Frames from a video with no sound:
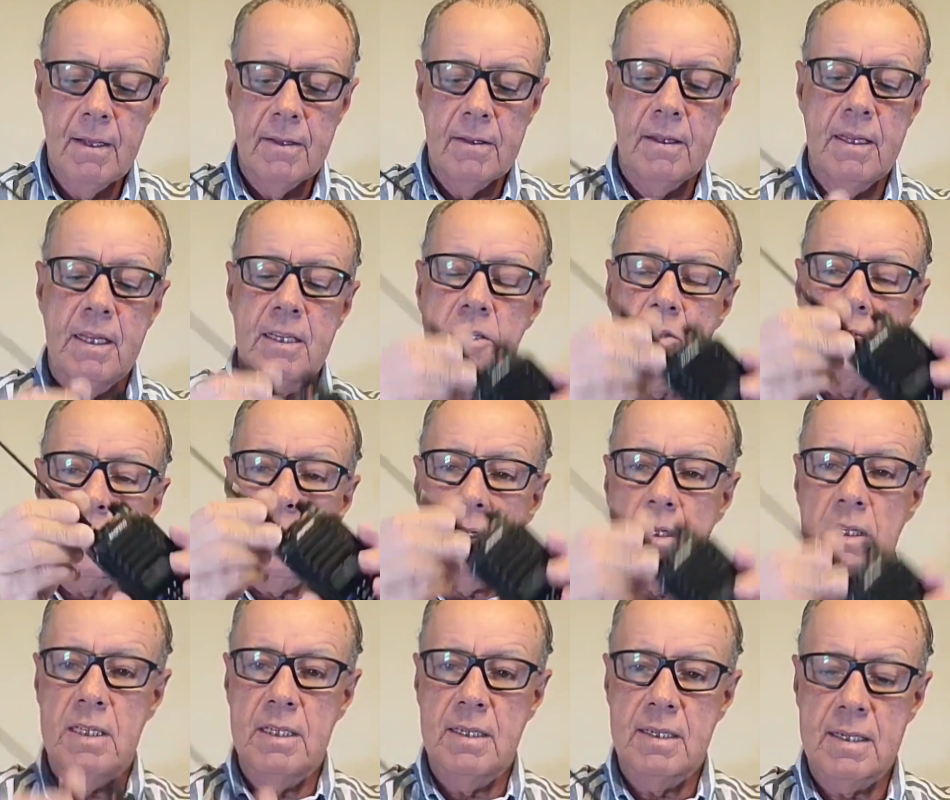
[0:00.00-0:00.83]
This
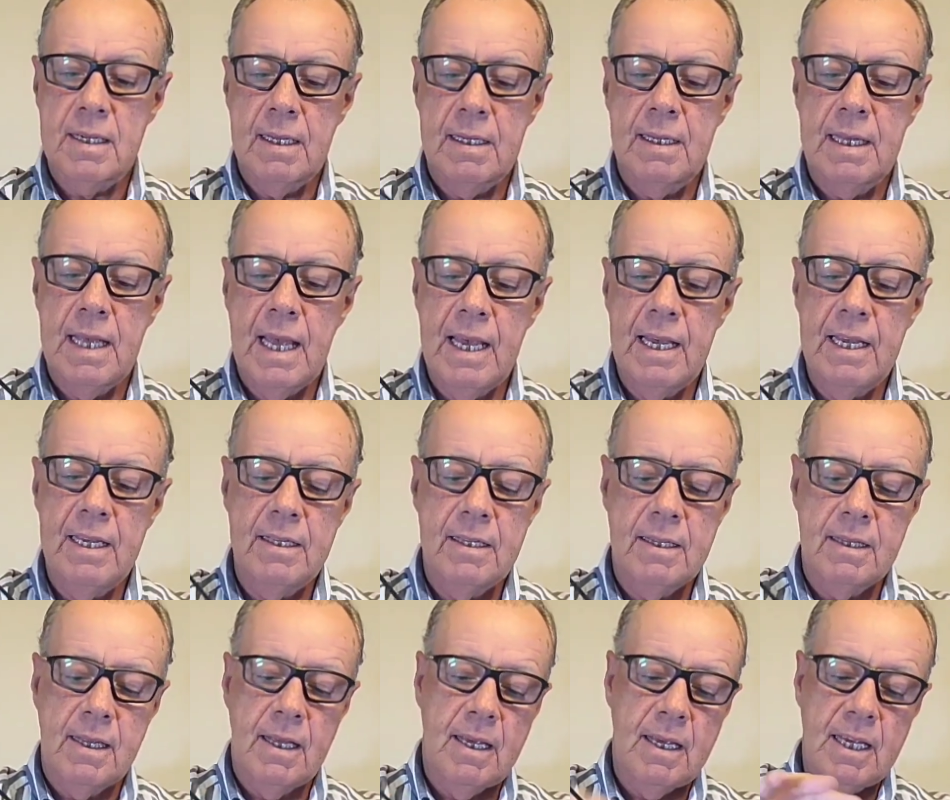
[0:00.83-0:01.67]
one is an 8
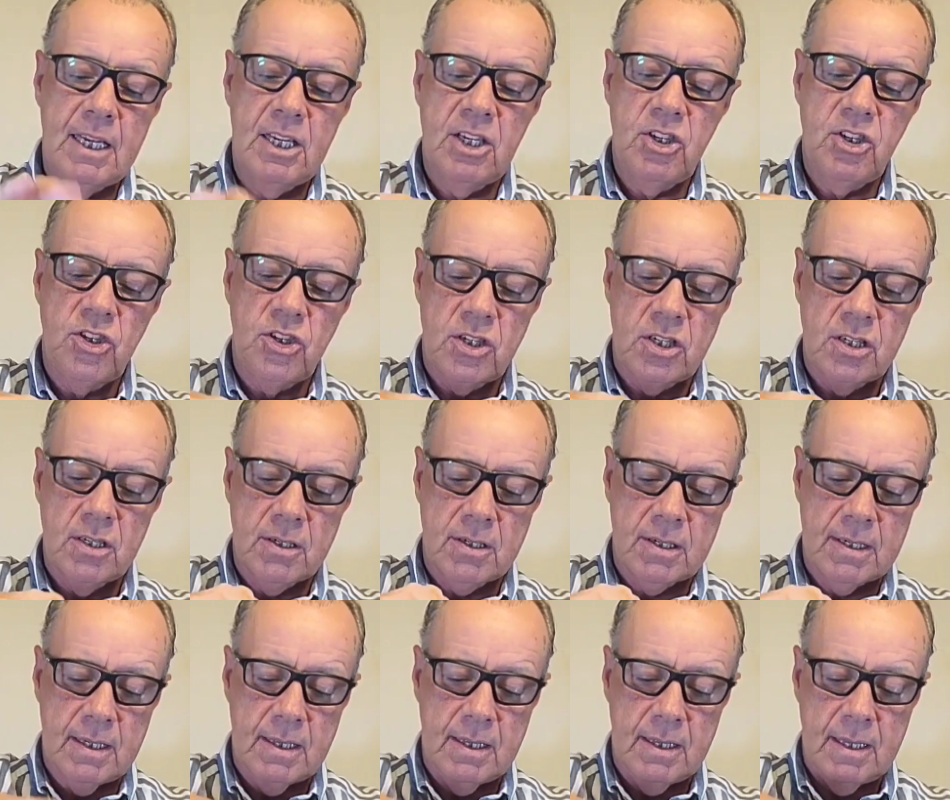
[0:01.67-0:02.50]

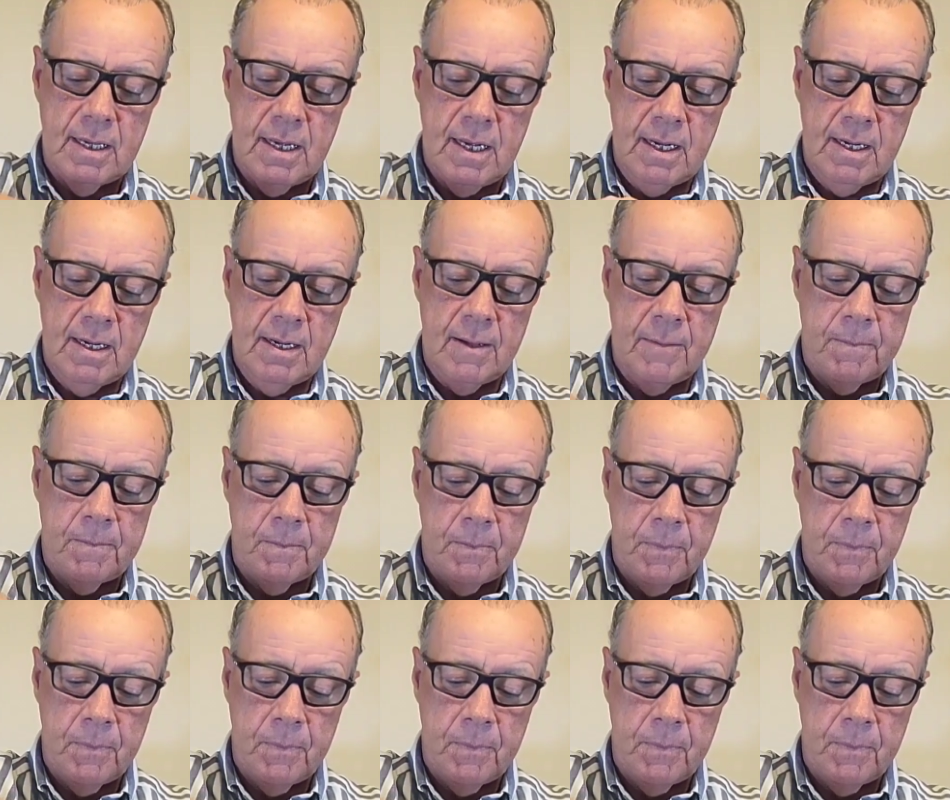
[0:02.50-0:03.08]
inches antenna.